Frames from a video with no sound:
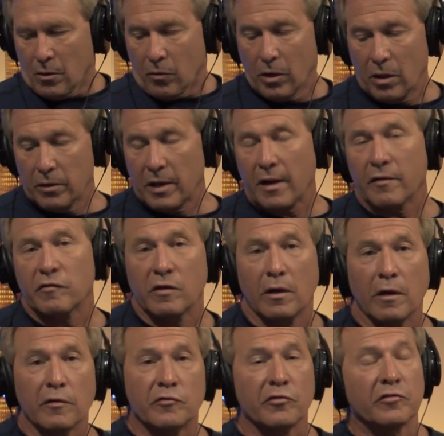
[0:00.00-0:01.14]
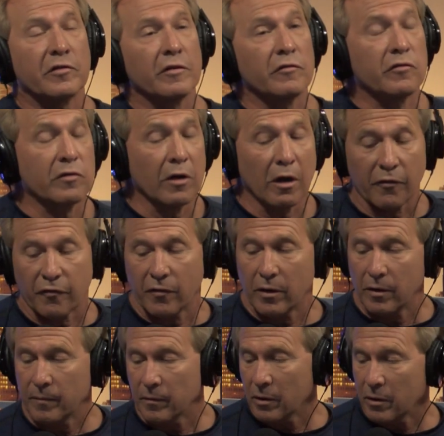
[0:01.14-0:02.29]
Well, Nancy, interesting stuff.
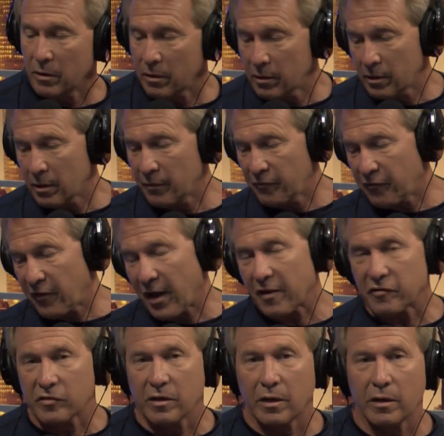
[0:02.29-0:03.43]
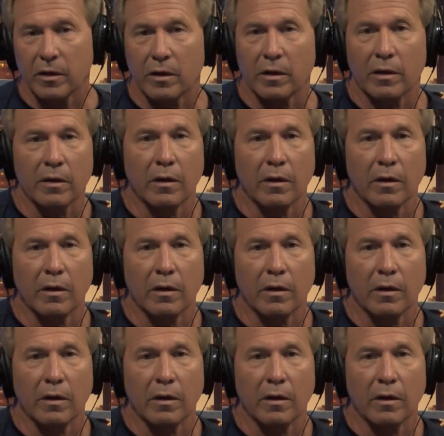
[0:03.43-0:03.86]
I'm uh, I'm fascinated.